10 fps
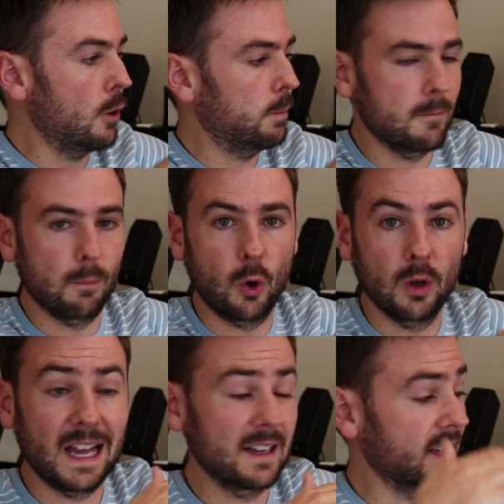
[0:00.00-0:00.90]
open
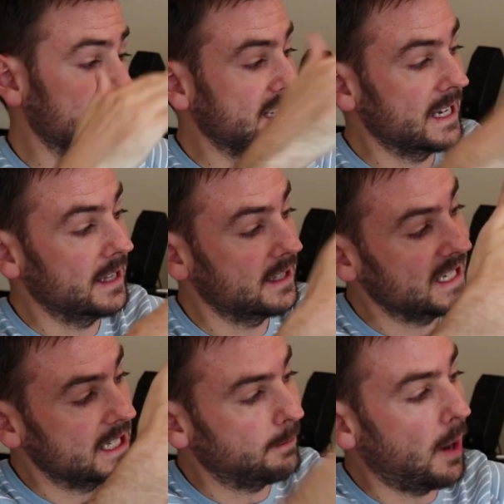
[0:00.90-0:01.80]
moorland that sit,
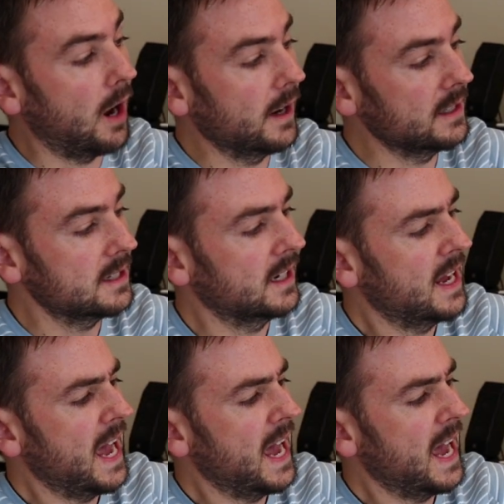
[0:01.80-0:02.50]
sits behind.